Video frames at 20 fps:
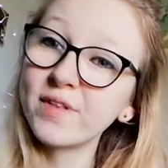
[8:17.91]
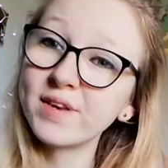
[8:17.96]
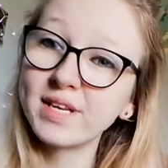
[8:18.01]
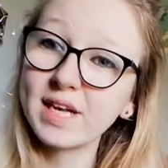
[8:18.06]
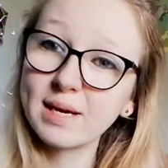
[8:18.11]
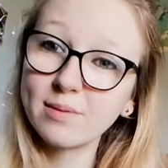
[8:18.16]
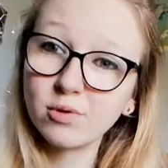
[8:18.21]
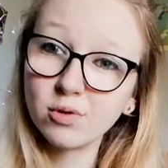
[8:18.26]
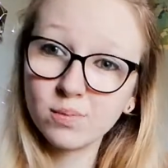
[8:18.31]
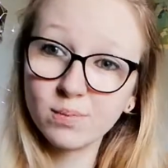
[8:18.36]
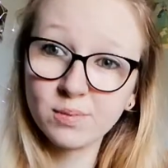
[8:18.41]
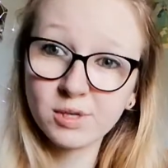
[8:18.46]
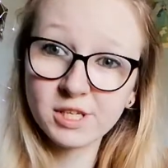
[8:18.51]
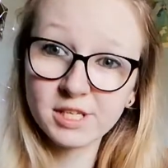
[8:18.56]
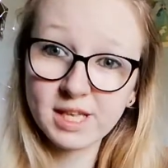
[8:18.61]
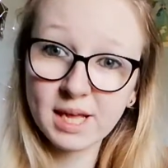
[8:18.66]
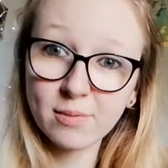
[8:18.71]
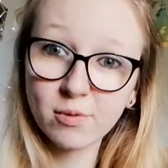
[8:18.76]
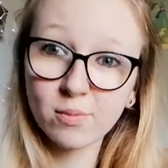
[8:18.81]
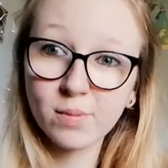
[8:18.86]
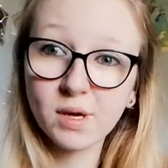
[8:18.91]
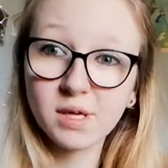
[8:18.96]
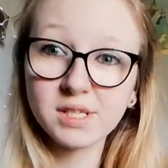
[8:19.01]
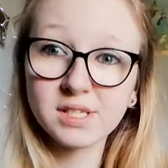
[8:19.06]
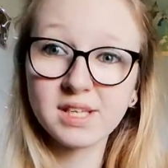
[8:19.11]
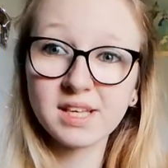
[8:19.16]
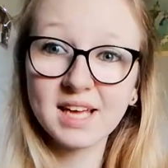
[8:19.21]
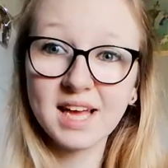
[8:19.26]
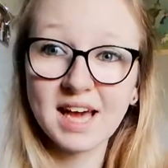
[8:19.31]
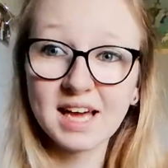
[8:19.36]
the disabled
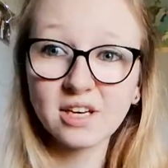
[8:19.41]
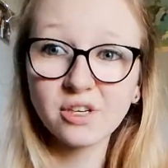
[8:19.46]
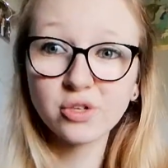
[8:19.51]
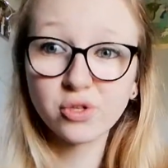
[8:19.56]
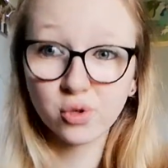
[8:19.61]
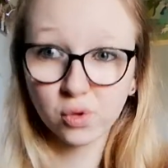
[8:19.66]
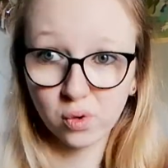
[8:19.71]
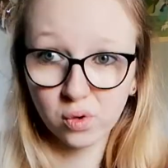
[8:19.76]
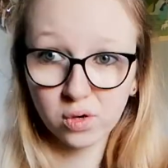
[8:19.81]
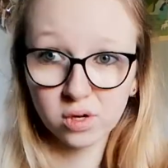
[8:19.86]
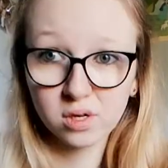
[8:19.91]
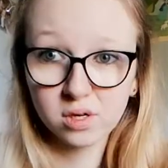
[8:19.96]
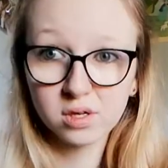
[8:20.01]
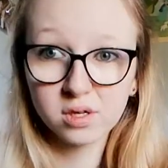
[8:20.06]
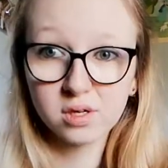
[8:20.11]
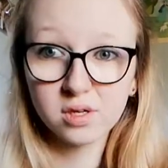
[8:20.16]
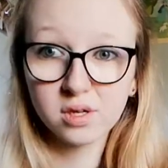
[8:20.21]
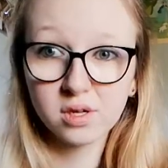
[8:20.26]
person can talk,